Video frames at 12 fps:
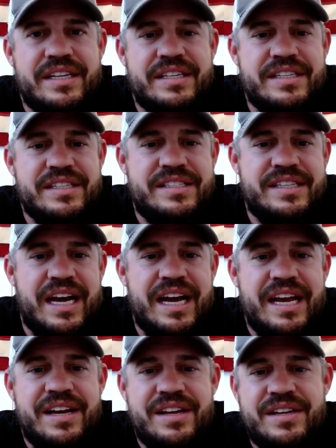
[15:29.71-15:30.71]

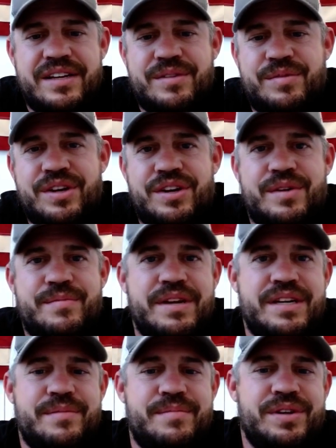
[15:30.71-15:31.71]
Decide what you're
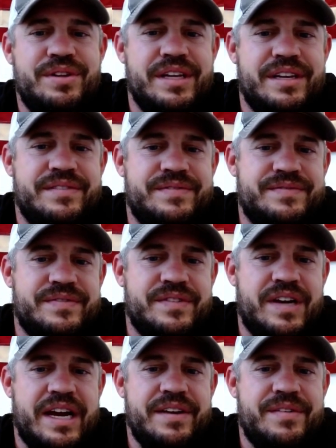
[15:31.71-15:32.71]
committed to building,
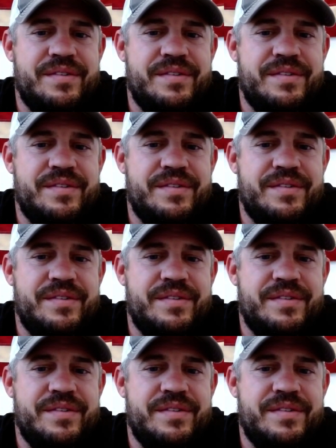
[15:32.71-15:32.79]
right?